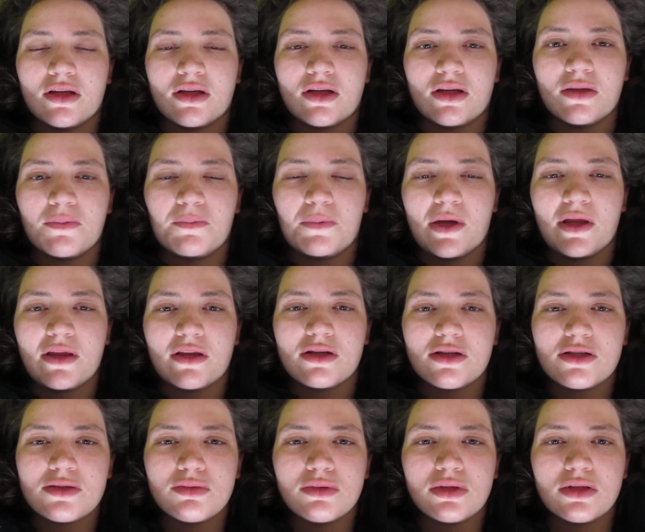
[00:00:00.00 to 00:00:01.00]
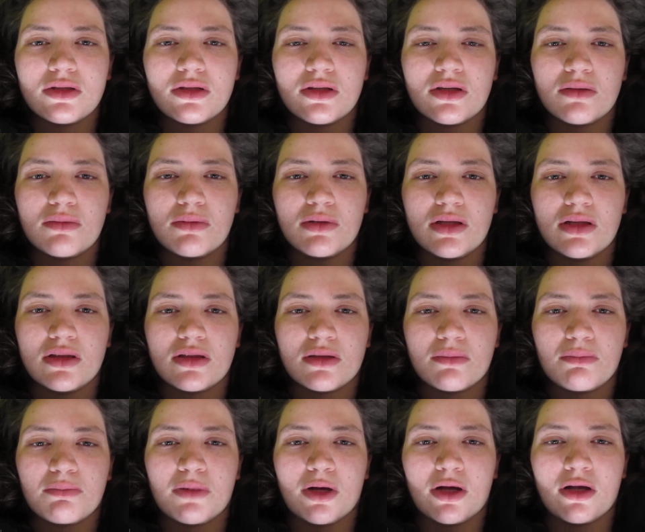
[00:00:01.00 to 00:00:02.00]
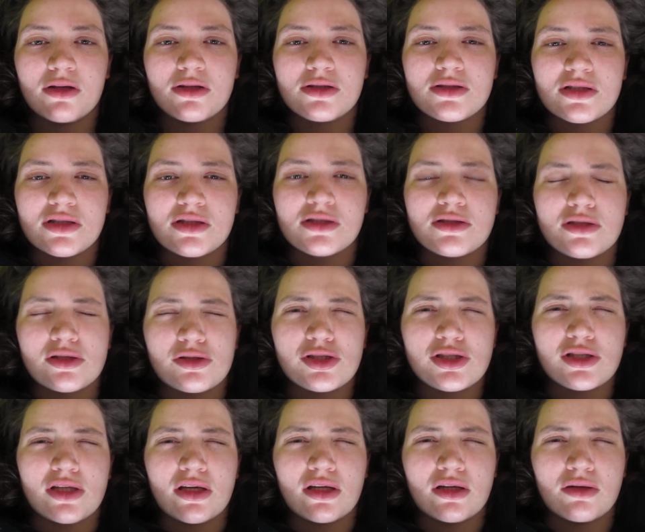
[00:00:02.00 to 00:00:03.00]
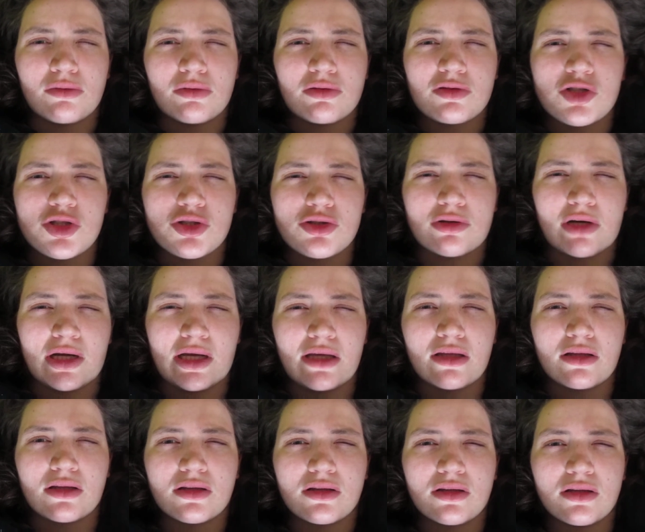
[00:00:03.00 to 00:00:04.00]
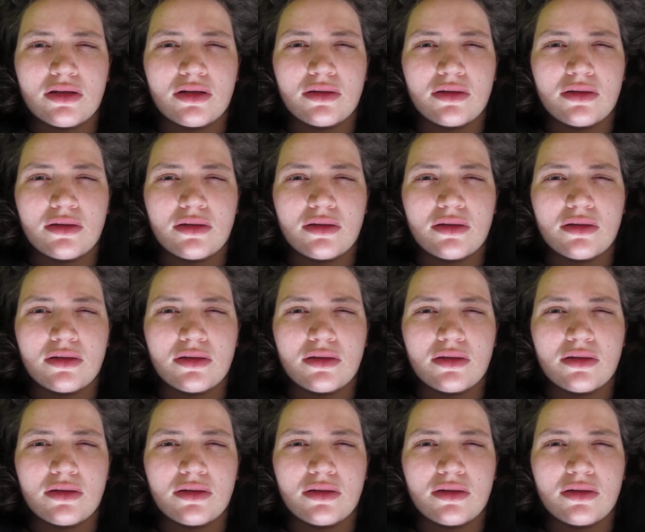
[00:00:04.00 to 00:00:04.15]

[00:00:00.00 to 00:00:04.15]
It bothers me a little bit The balls are associated with strength.